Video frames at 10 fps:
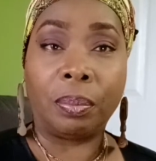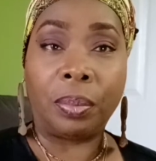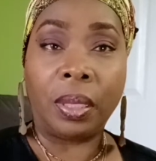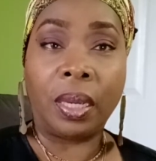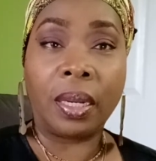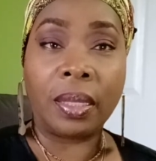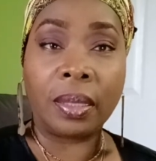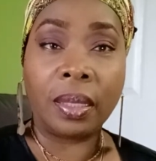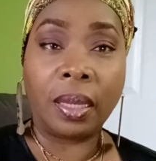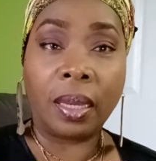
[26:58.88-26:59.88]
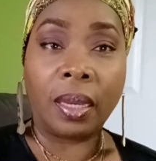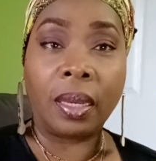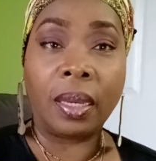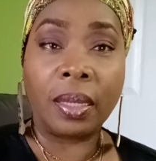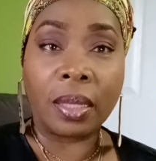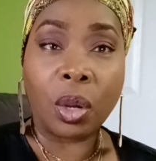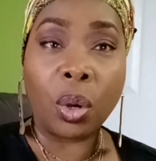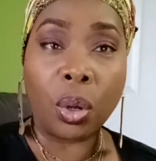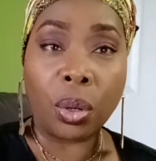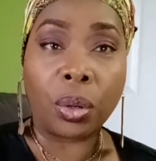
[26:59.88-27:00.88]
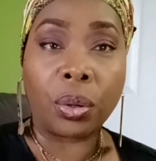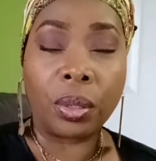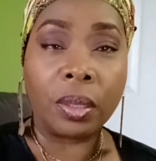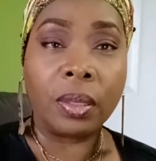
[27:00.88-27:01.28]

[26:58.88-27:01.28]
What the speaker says: B-L-A-C-K is a color.